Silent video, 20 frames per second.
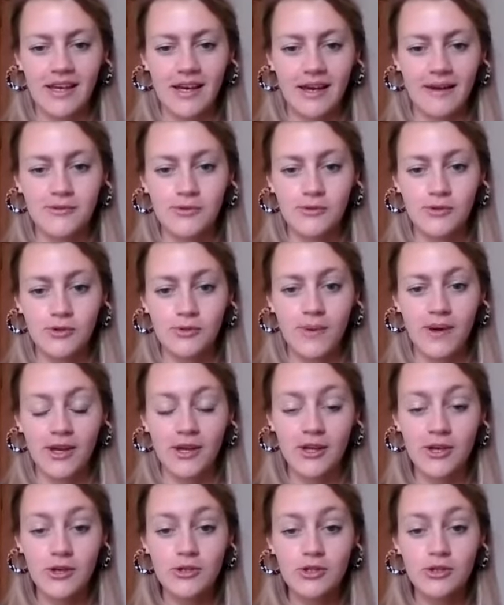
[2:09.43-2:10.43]
have talked about
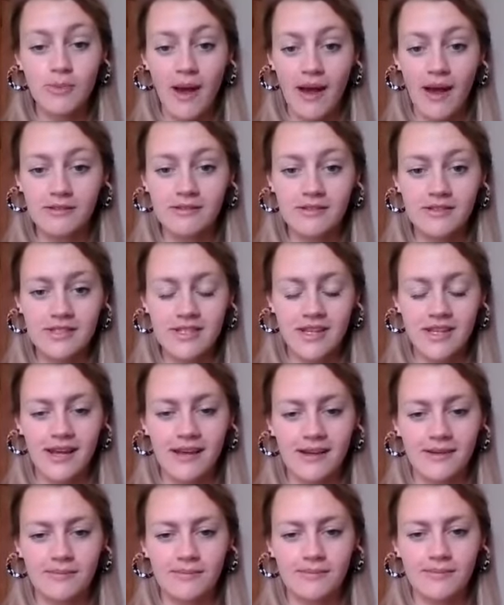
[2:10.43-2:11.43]
a huge amount,
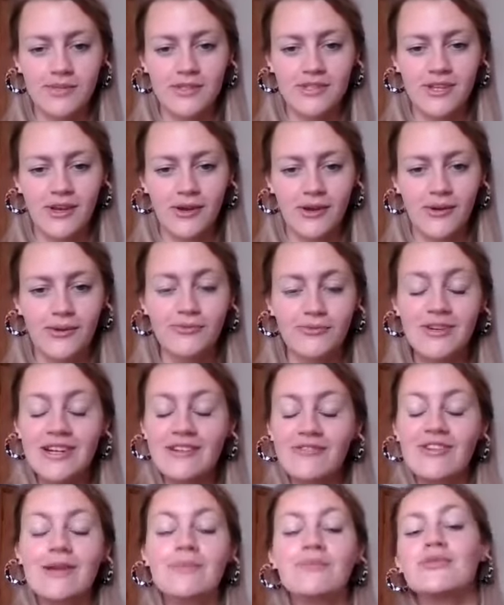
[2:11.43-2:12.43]
so
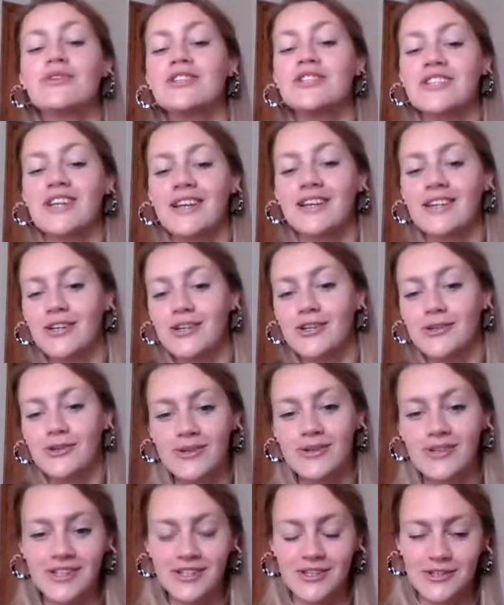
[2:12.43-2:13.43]
really appreciate
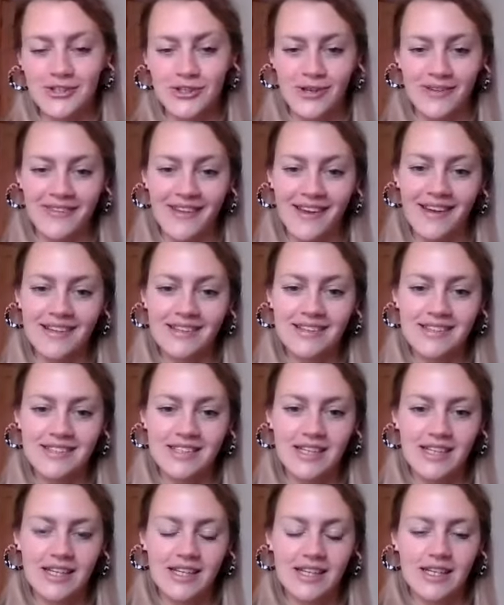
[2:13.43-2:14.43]
you doing that.
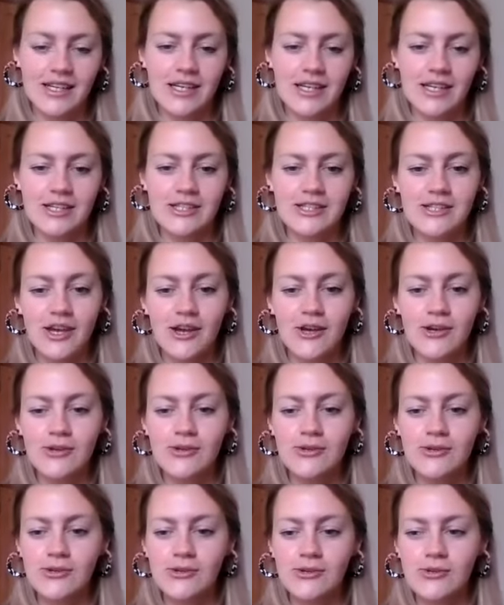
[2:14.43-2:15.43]
So
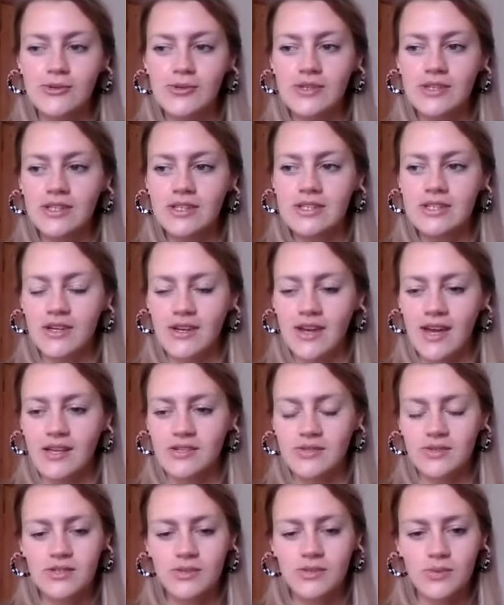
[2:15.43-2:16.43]
yeah,
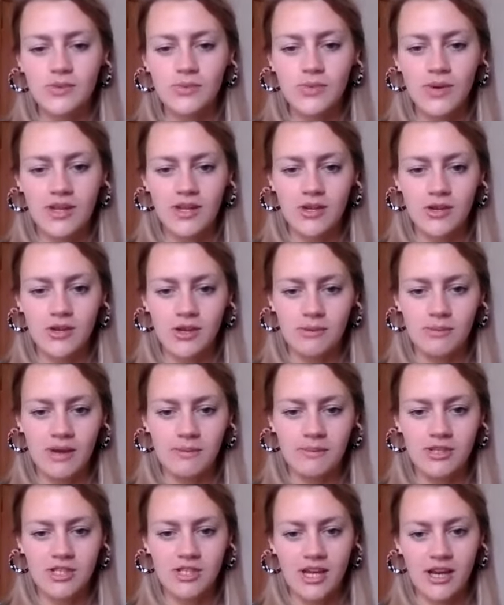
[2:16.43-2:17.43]
so I just wondered whether you could
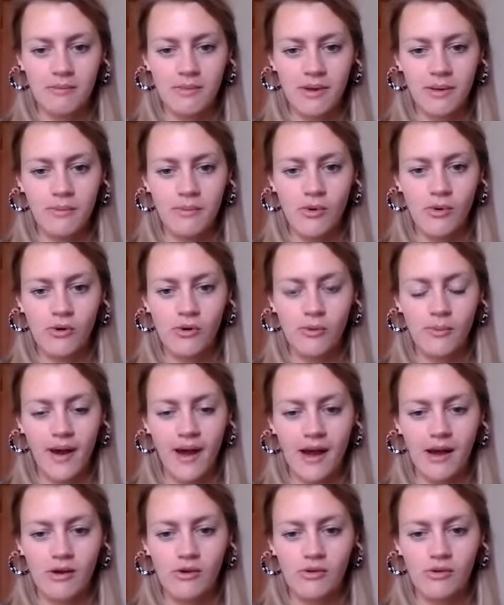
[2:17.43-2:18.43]
maybe share a bit more
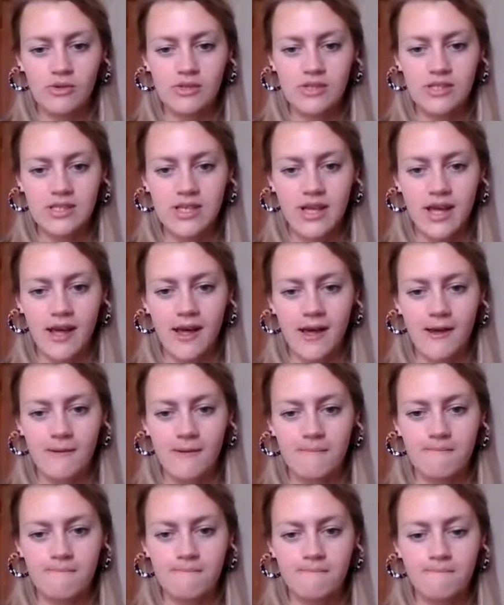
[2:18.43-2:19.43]
about
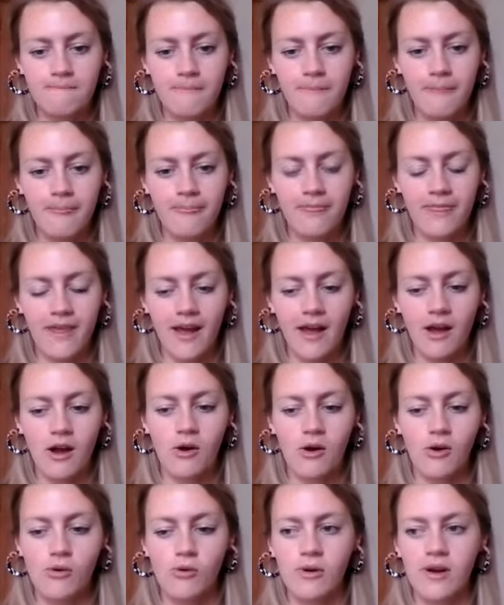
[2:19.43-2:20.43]
that
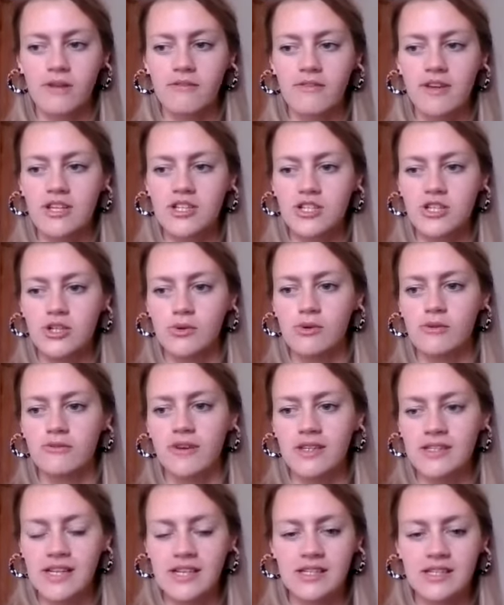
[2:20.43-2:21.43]
whole kind of issue of
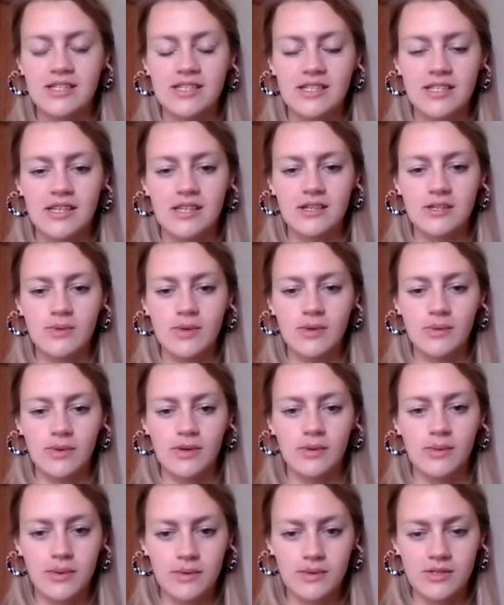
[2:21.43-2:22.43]
identity, because we
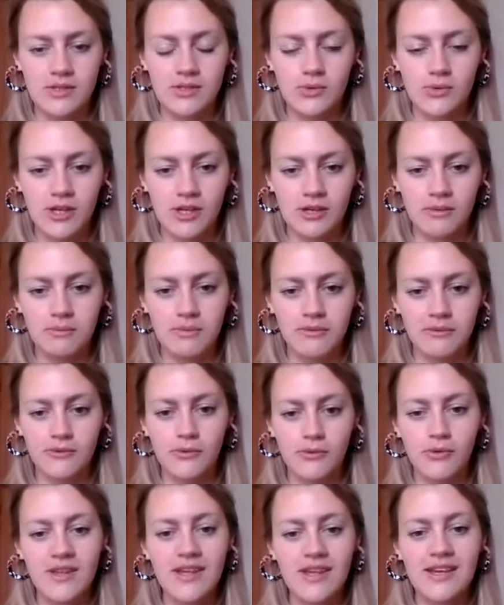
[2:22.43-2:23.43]
were just talking
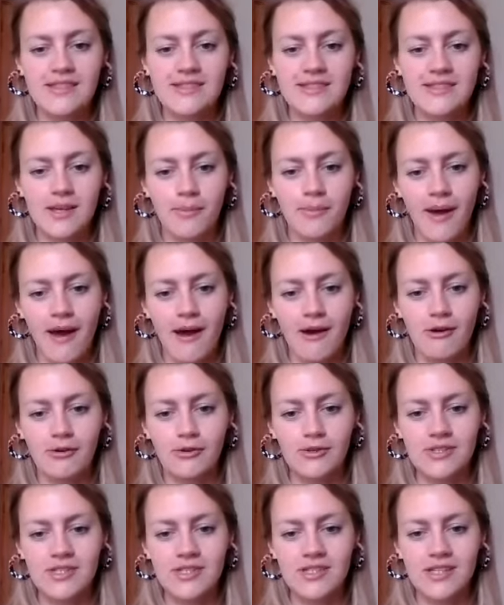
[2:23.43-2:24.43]
before this
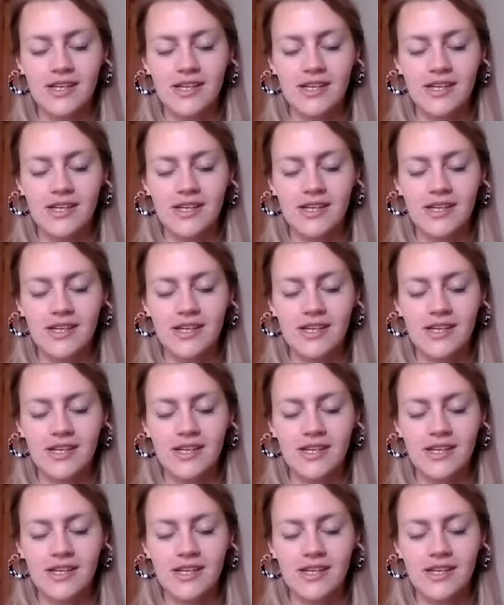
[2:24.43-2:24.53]
about